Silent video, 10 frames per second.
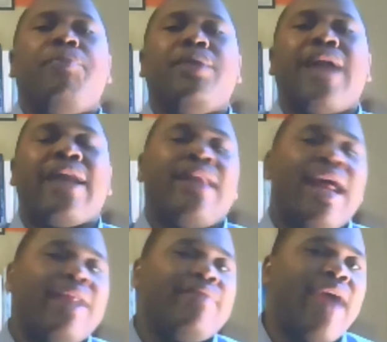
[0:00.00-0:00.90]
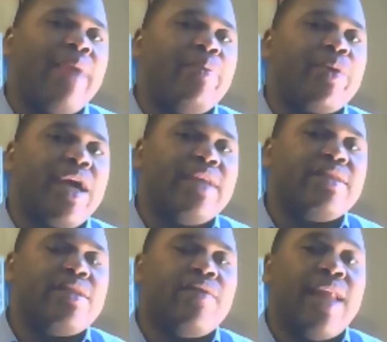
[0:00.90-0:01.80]
put out a lot of valuable
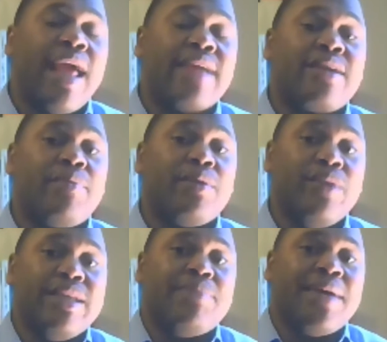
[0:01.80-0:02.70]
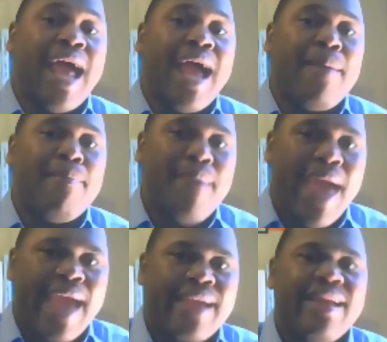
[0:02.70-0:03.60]
content over the last couple of weeks, but I am
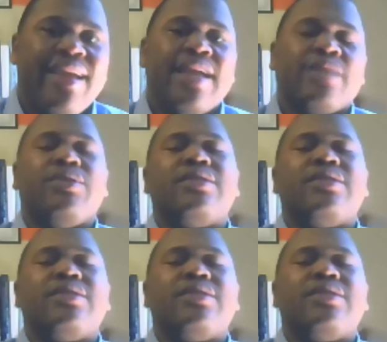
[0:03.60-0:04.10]
back as we